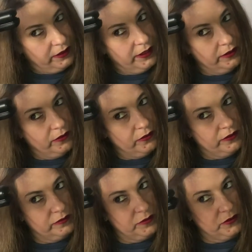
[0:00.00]
that I know
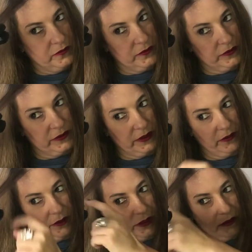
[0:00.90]
this beautiful
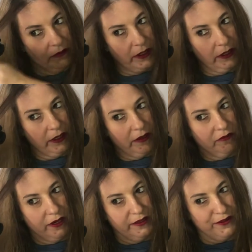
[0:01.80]
secret, I
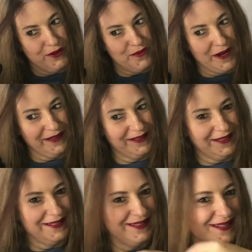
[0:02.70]
never have to go back to
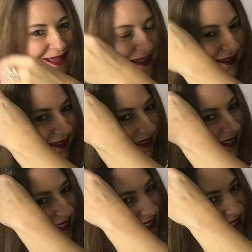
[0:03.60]
the salon
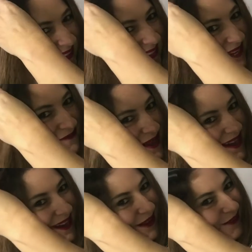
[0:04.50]
to get my
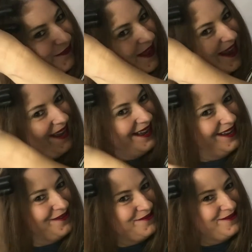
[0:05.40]
hair flat
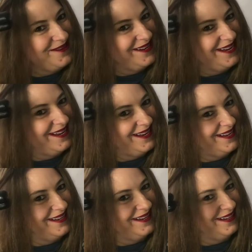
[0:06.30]
ever
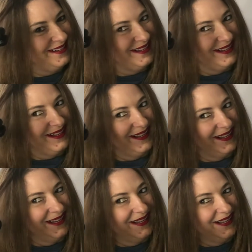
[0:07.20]
again.
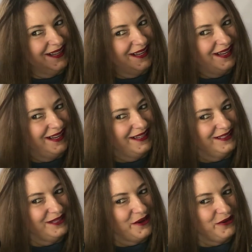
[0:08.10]
And it's
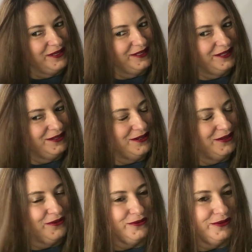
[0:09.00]
so easy to
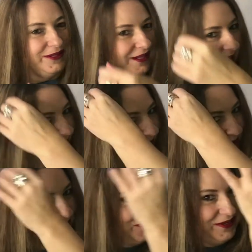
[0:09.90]
do. You
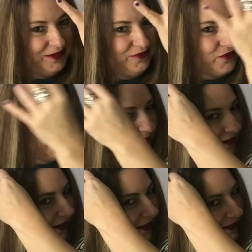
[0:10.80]
only need four
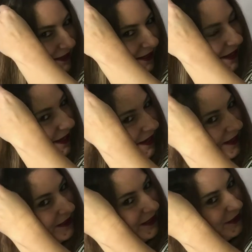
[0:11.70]
things, and I'll
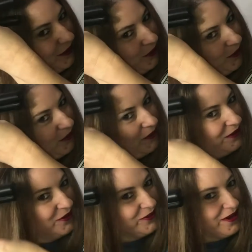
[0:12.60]
tell you what
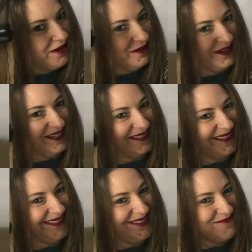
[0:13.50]
those are in
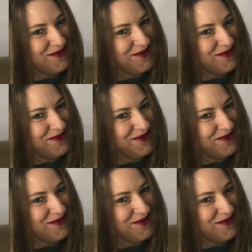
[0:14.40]
just a